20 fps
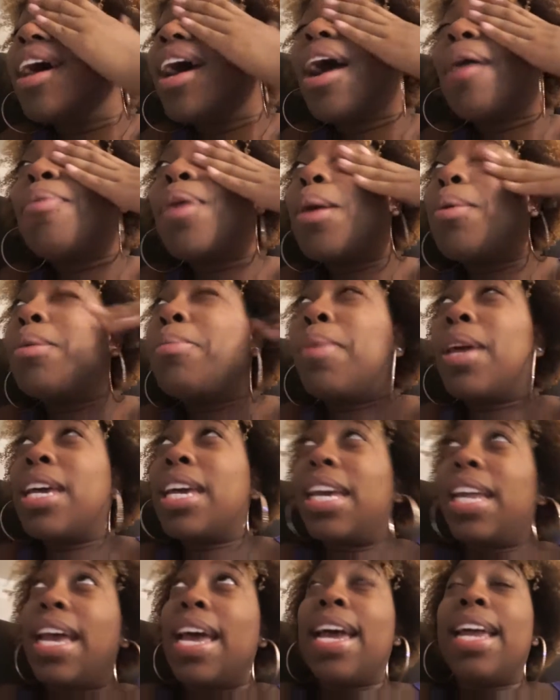I'll probably
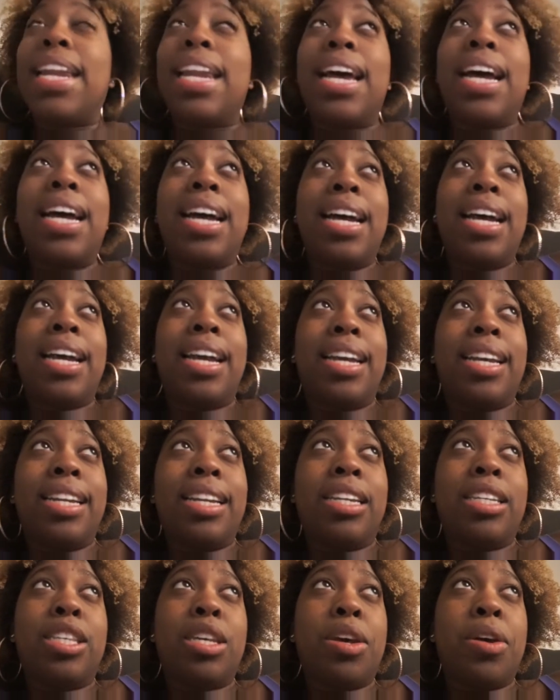make it at
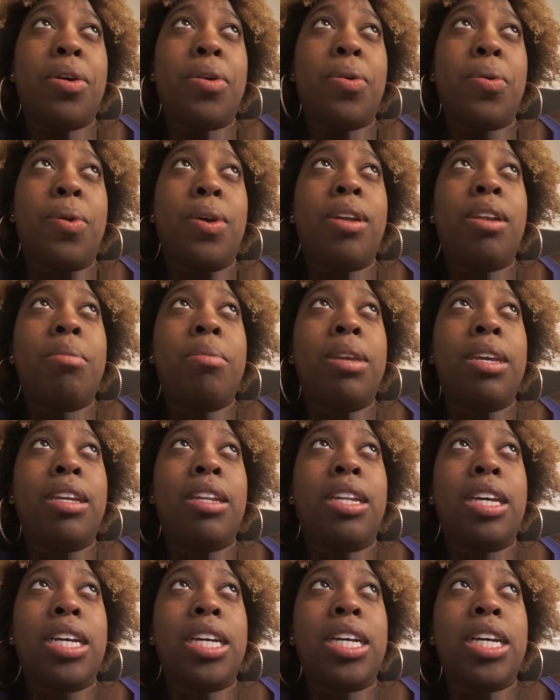9, so it'll be
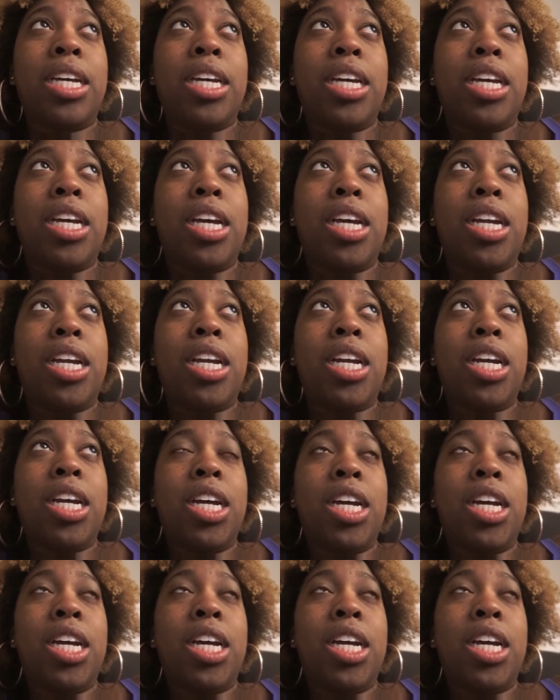done